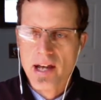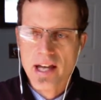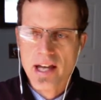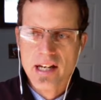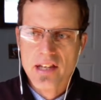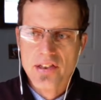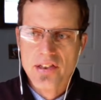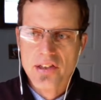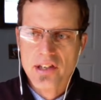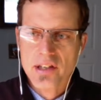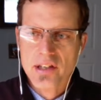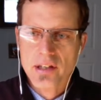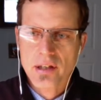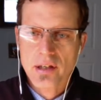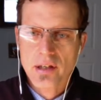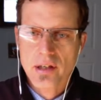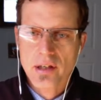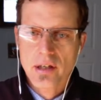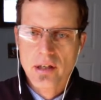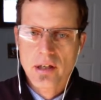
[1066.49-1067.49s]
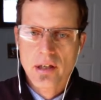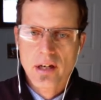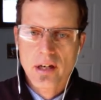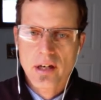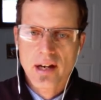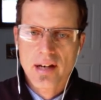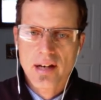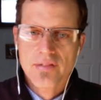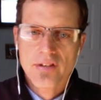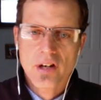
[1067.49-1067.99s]
anything
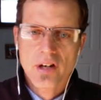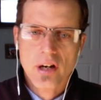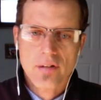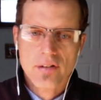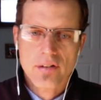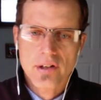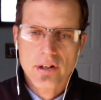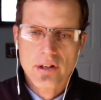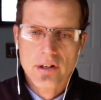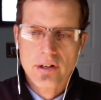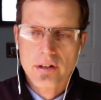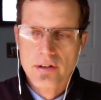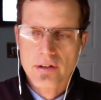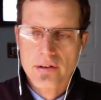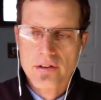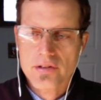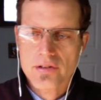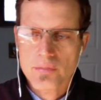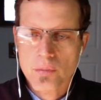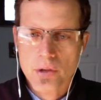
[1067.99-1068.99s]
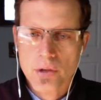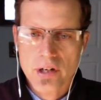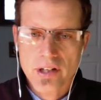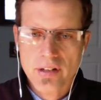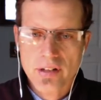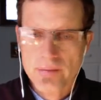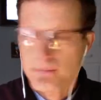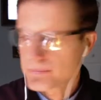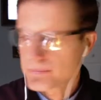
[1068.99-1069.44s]
I've covered this morning?